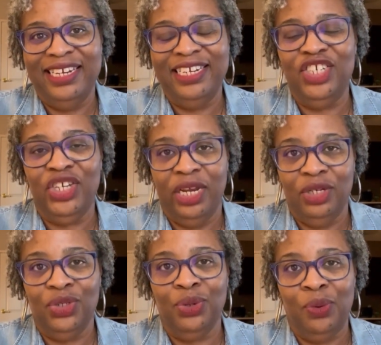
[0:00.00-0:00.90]
to
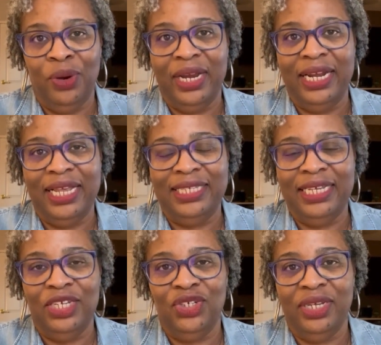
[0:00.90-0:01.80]
change your
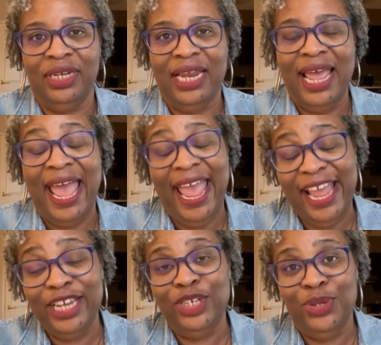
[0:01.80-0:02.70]
organization
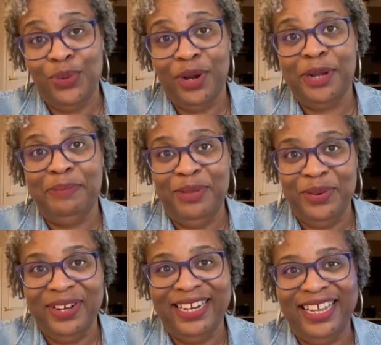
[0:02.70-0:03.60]
and your
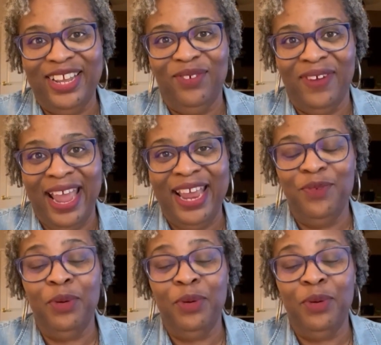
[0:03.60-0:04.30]
community, right?